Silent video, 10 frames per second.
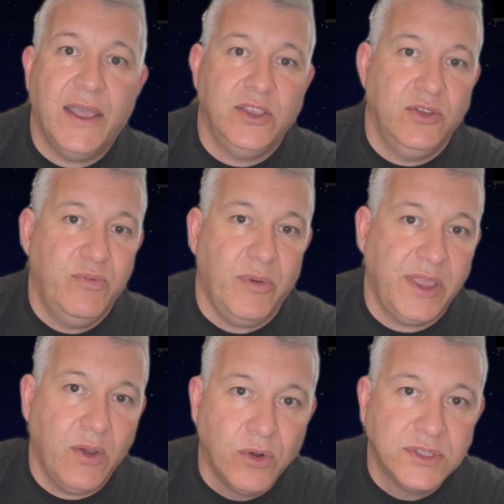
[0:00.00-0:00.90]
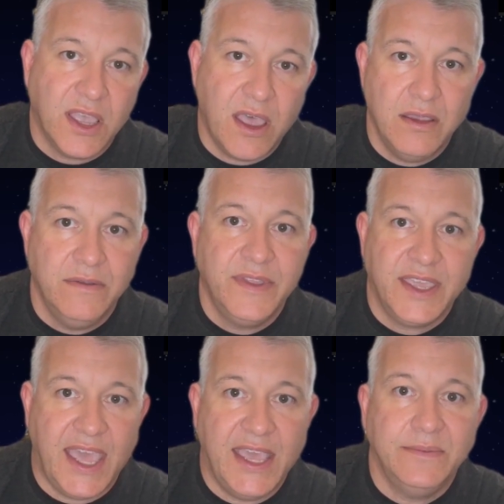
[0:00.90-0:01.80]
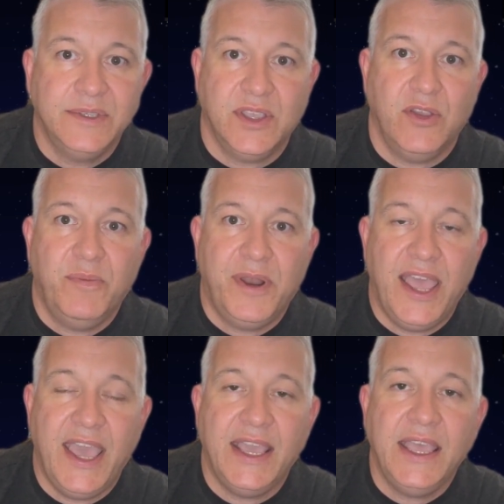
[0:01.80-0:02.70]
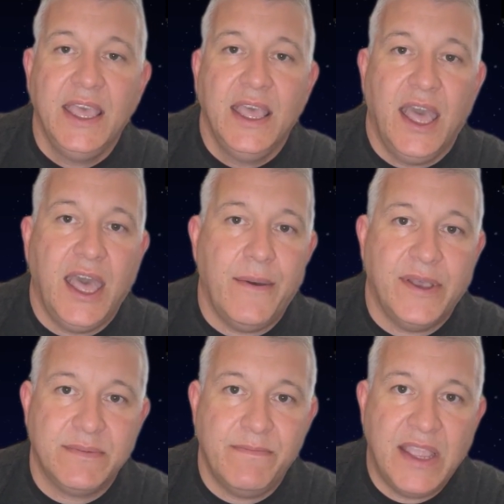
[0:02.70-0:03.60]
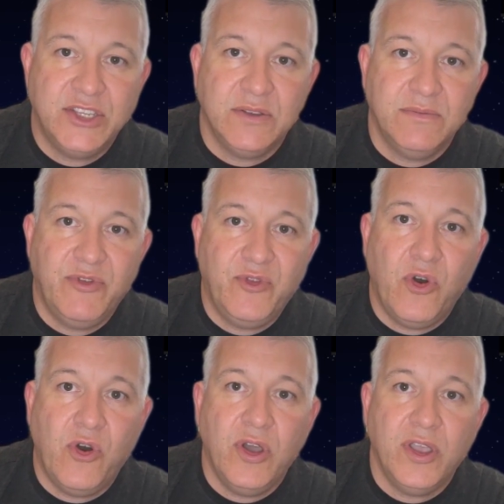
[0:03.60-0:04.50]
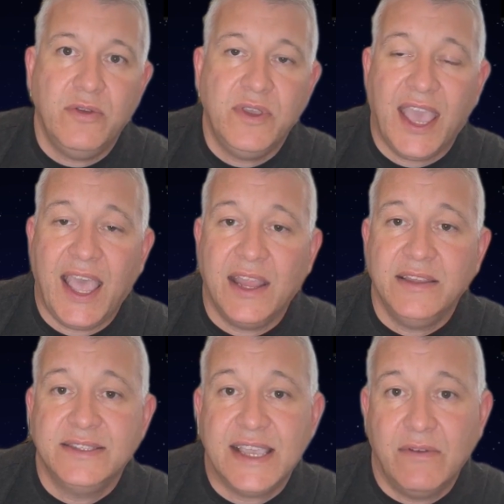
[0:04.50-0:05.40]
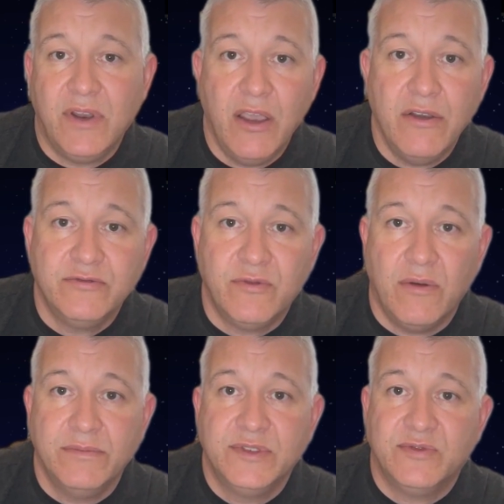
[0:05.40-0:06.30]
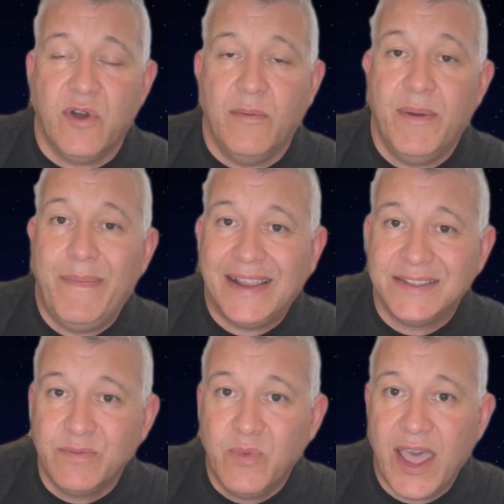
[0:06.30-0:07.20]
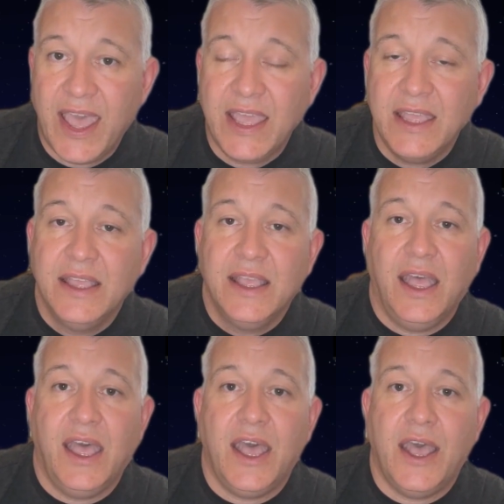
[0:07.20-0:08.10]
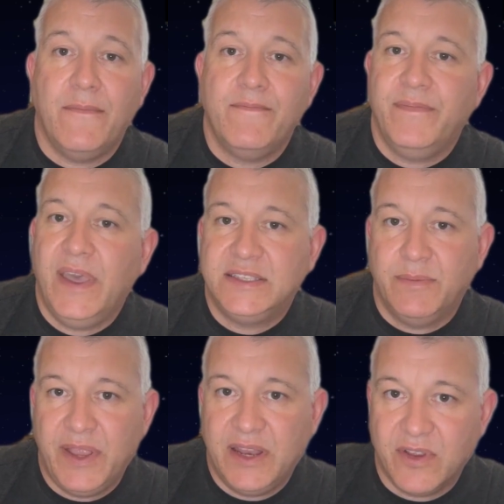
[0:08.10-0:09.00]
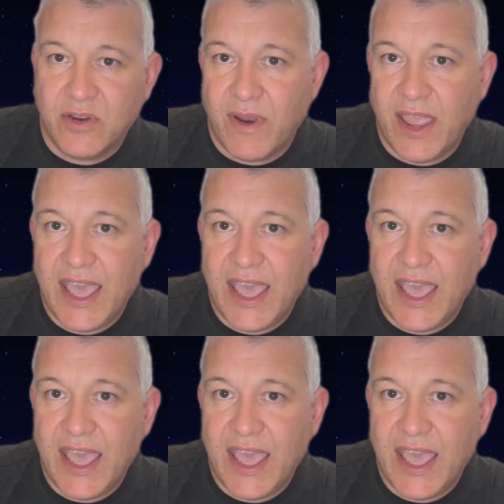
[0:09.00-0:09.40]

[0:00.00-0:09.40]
you probably ought to own the games that you're playing. As I mentioned before, you can download ROMs from abandonware. It's a bit of a grey